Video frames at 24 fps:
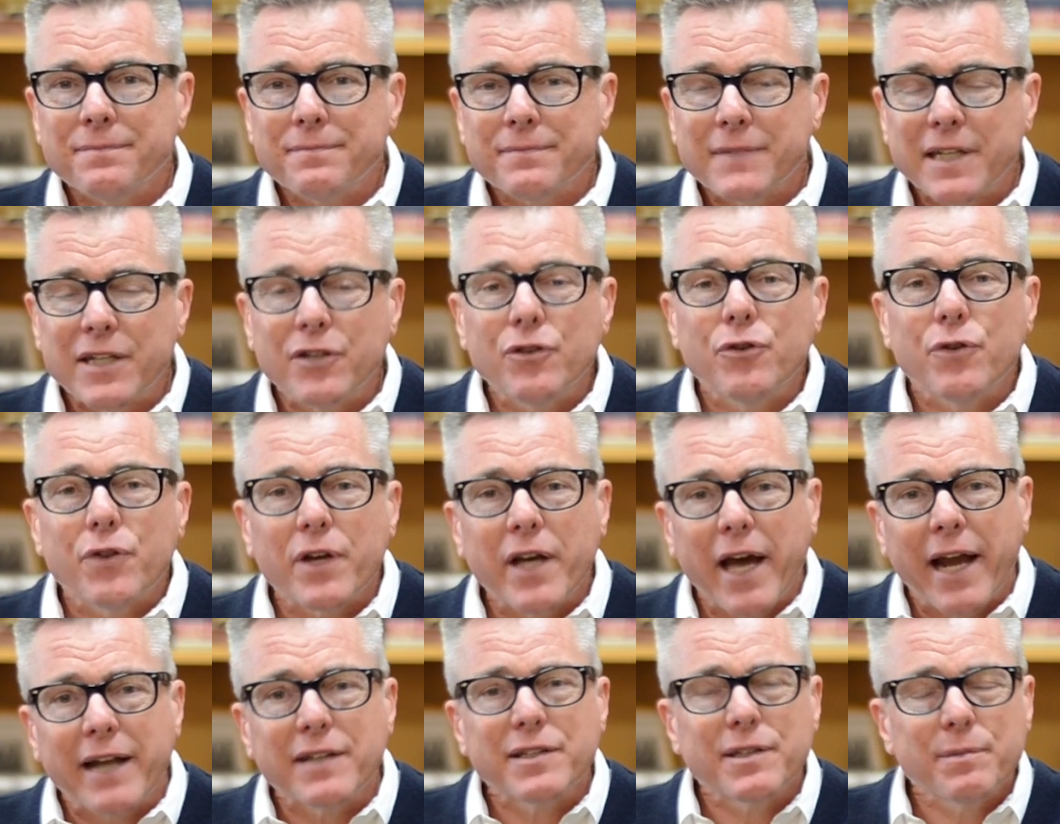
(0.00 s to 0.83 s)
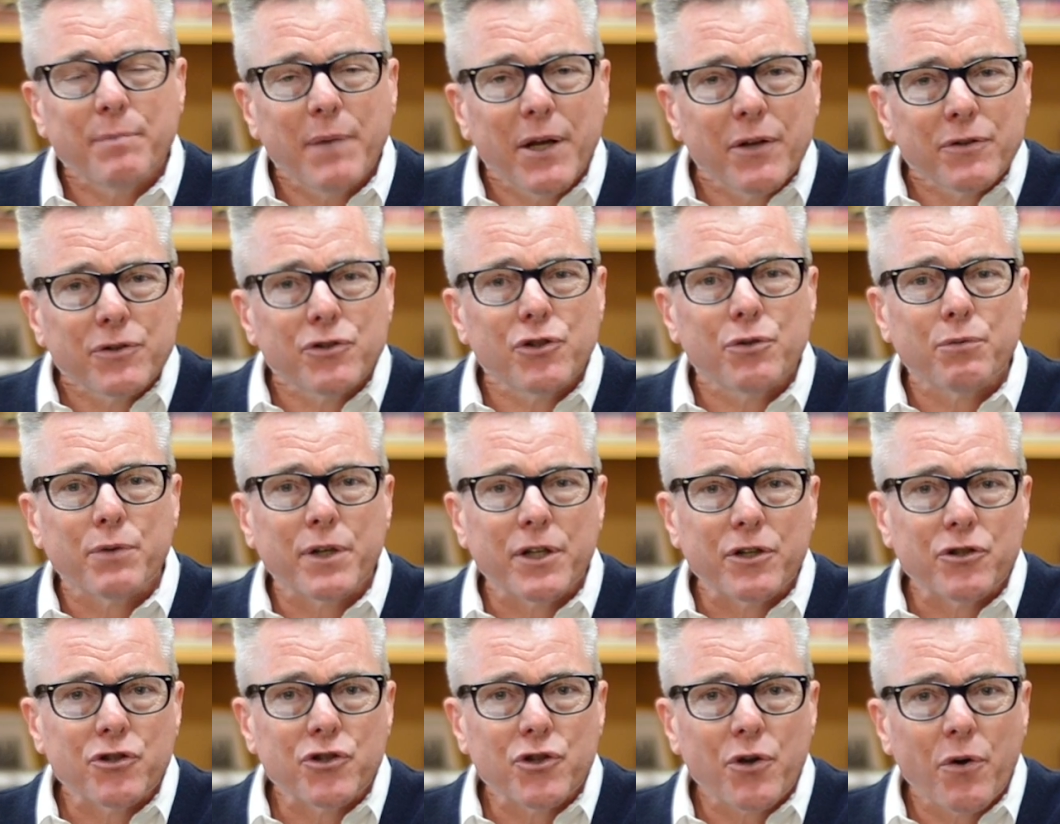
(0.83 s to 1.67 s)
He knew the kind of smells you would
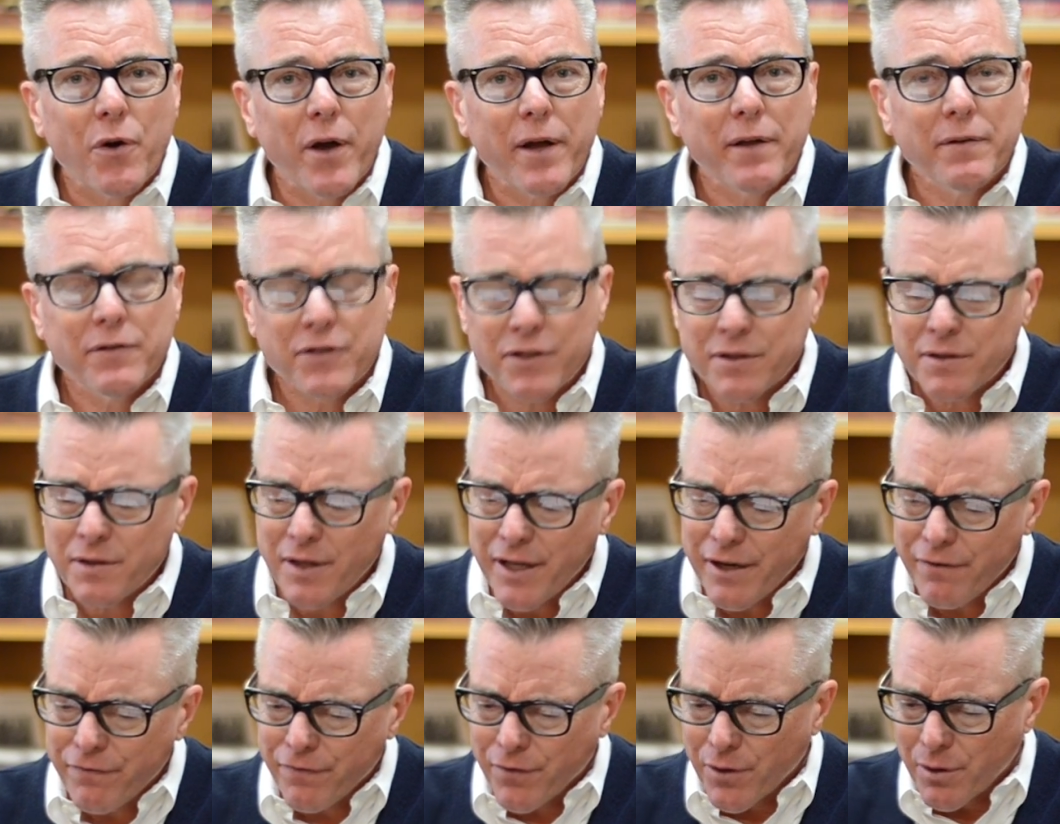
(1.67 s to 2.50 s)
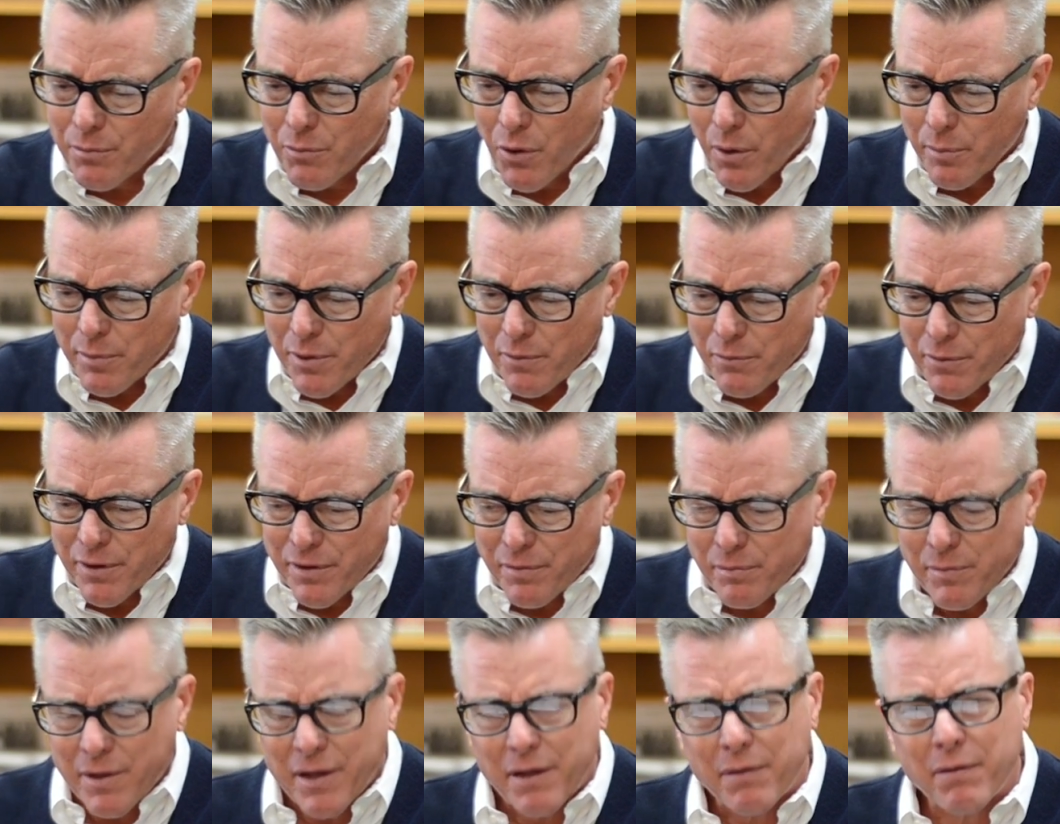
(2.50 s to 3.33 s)
enjoy. Just think for a moment
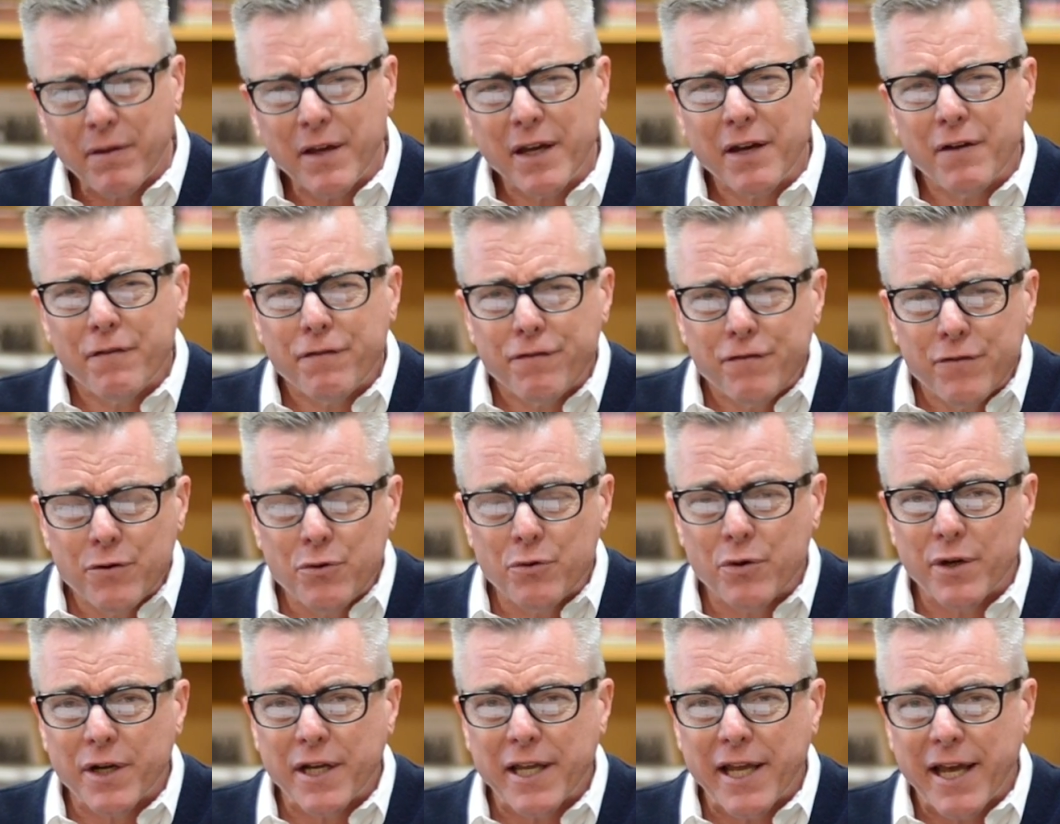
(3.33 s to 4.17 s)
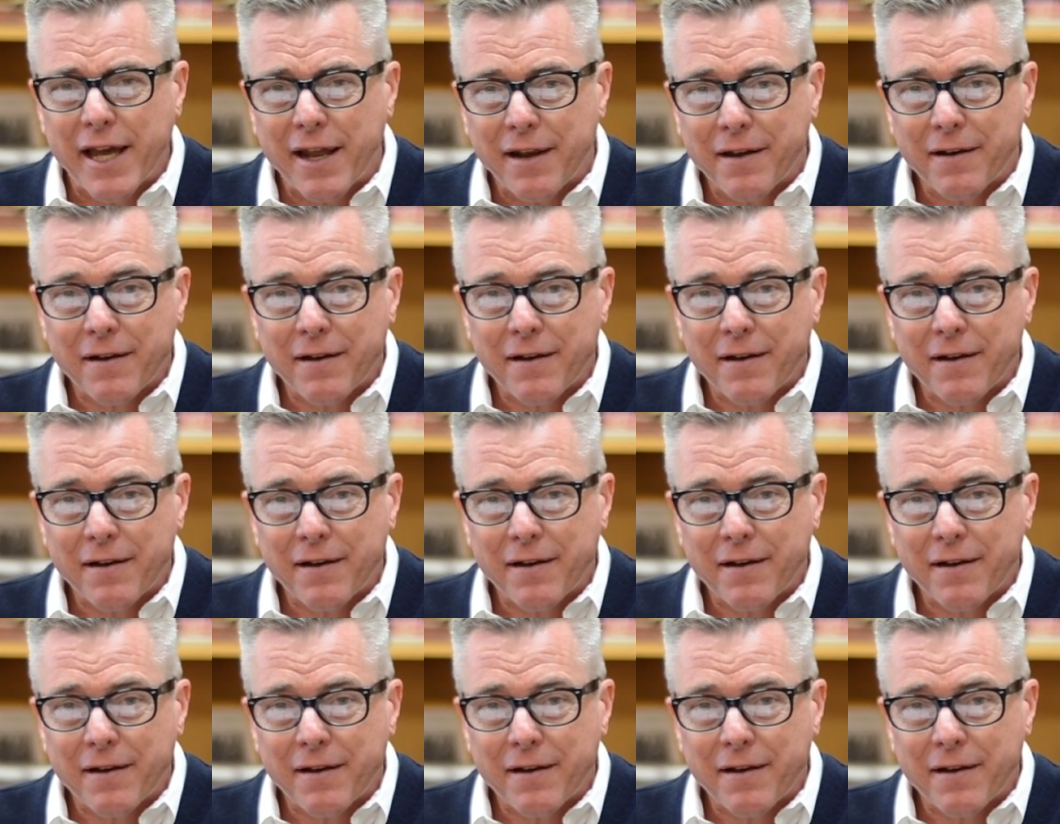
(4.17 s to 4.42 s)
with me. Think of food again.